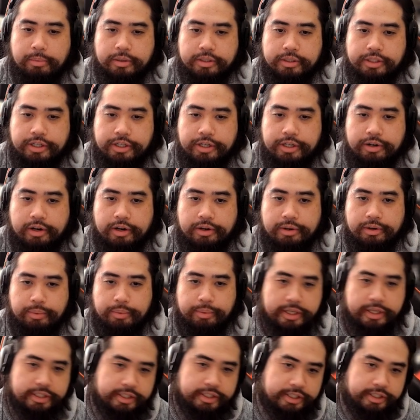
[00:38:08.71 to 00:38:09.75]
here on the
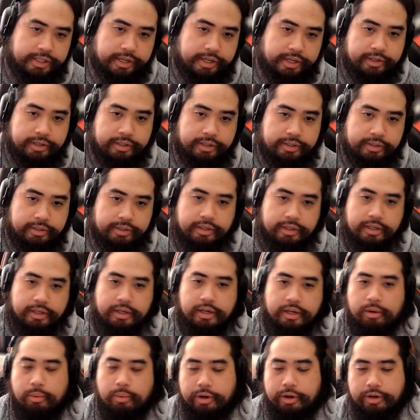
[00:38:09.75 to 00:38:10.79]
right side,
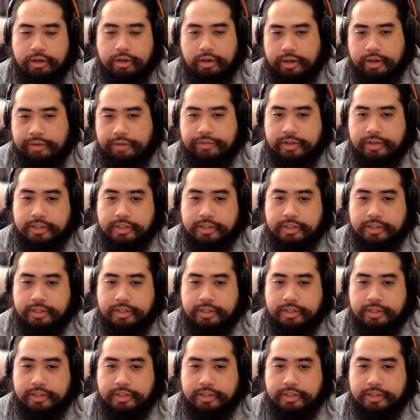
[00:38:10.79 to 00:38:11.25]
while the left is